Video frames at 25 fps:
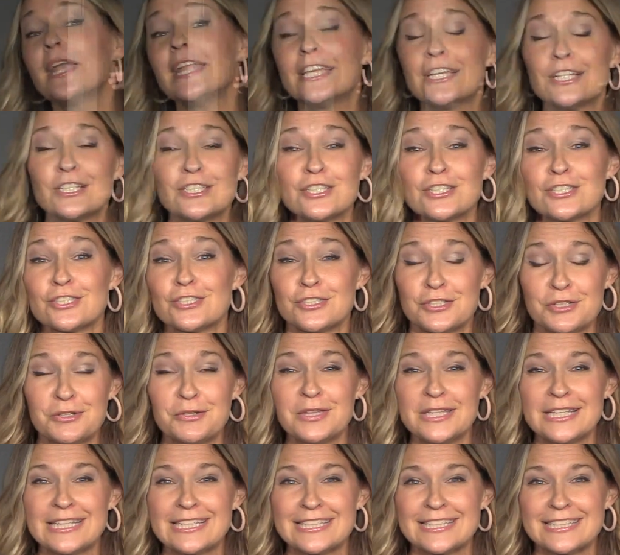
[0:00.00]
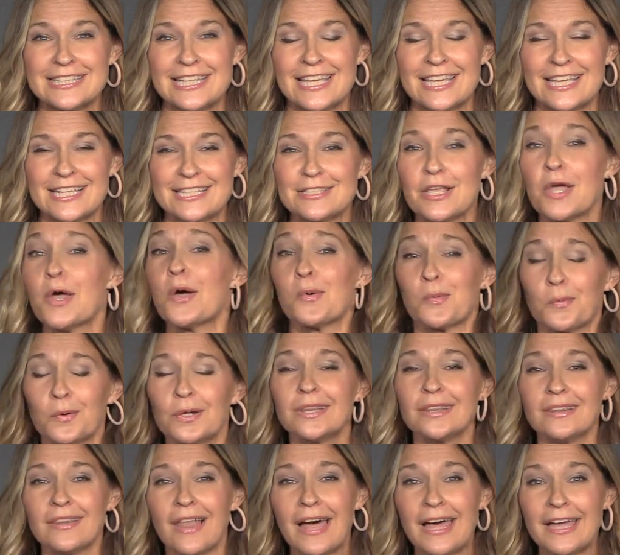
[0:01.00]
could just do these things,
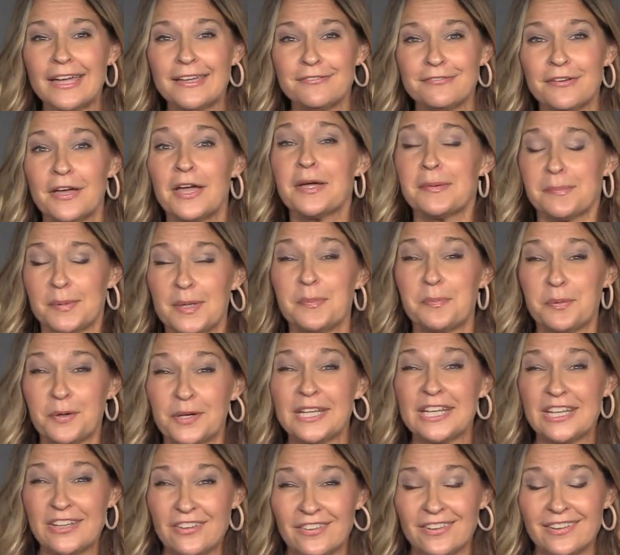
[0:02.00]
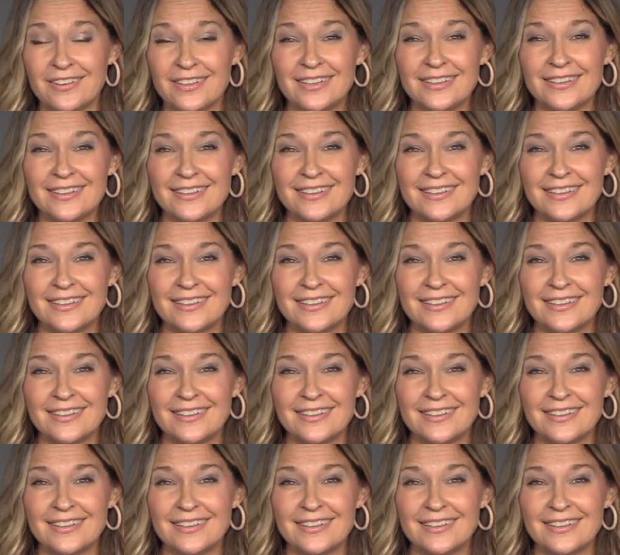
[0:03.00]
wouldn't life be pretty good?